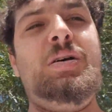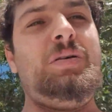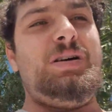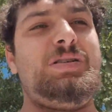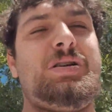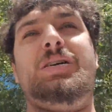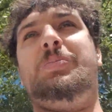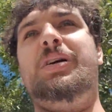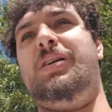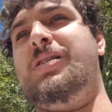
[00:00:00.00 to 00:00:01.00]
what is your
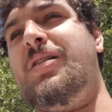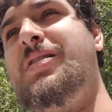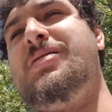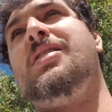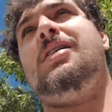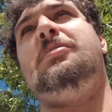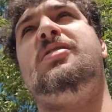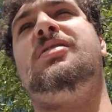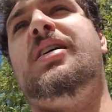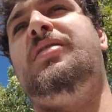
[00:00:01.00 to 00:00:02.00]
opinion on this game?
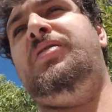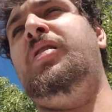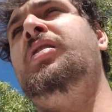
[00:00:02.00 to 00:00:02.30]
Instead of